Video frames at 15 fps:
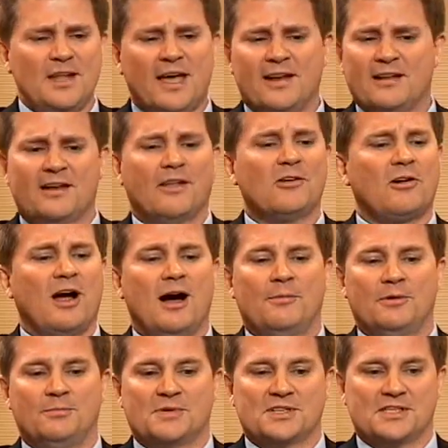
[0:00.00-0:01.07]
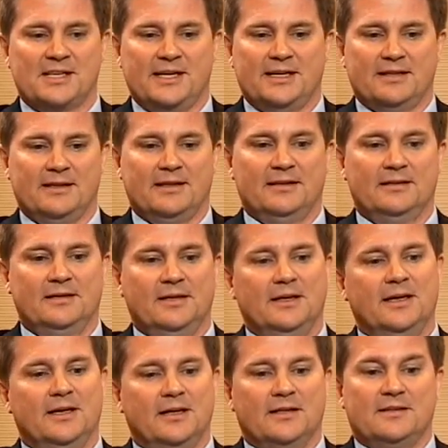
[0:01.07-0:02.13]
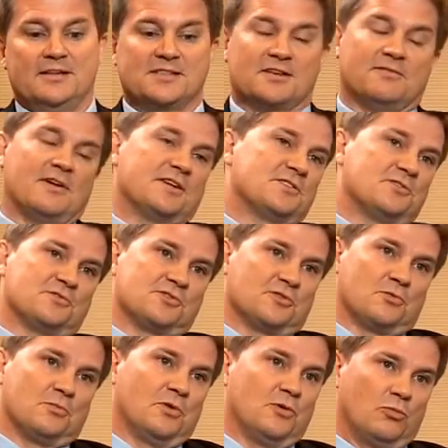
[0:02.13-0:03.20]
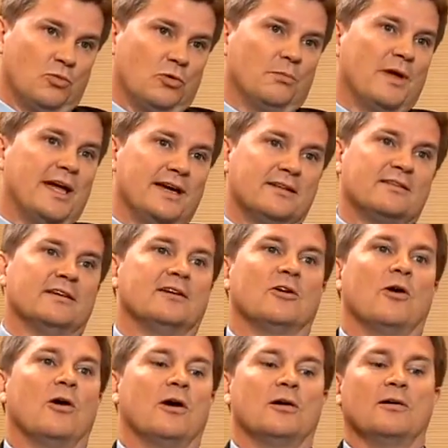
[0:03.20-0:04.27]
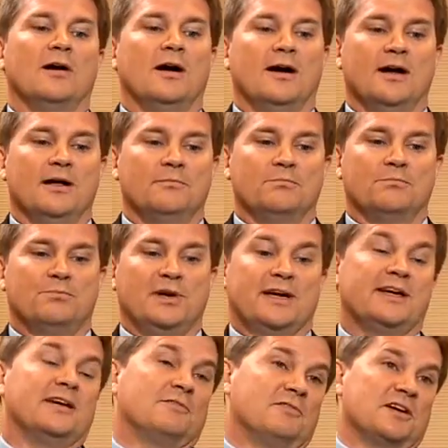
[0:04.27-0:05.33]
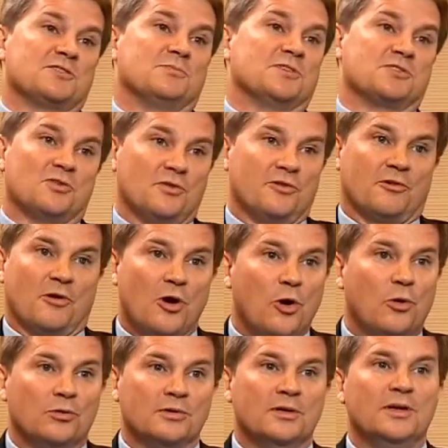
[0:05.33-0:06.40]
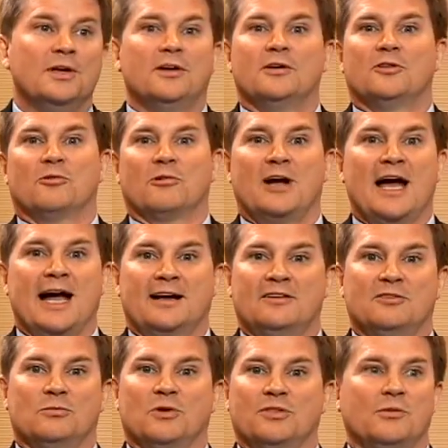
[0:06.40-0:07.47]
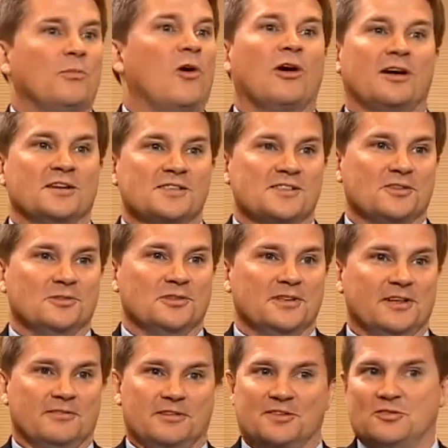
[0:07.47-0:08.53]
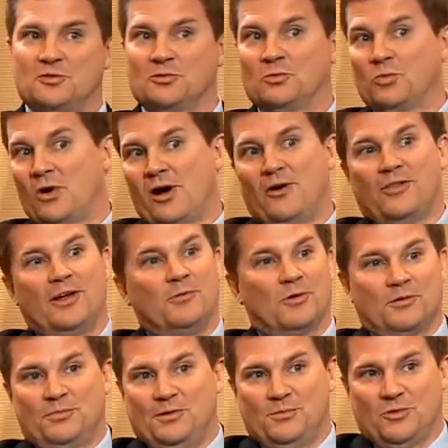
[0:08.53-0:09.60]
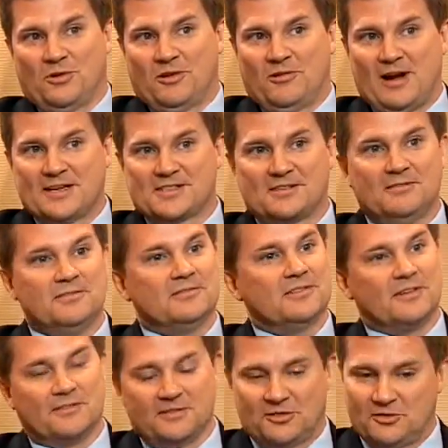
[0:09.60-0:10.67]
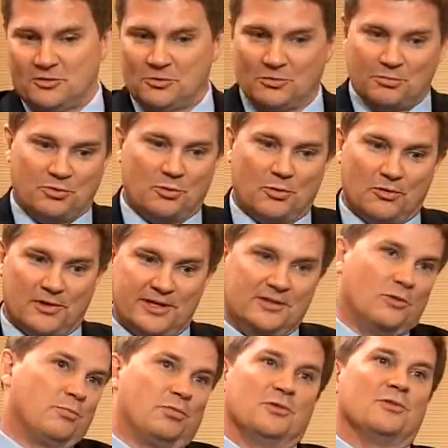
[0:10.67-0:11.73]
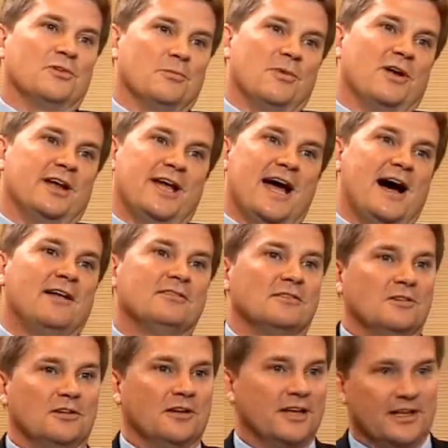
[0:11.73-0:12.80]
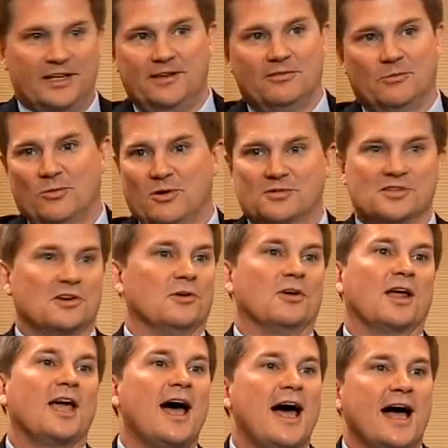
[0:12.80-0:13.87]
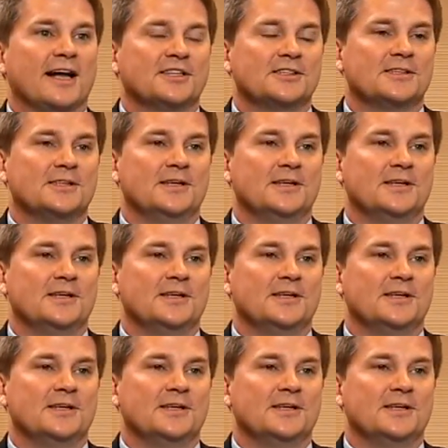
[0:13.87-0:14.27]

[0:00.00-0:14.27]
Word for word: And another common mistake that these investors are, will make that are uh, picking investments on their own, they'll react to what the market's doing. If it's doing well, they want to be more aggressive. If it's doing poorly, they'll pull their money out and, and even worse, go to cash.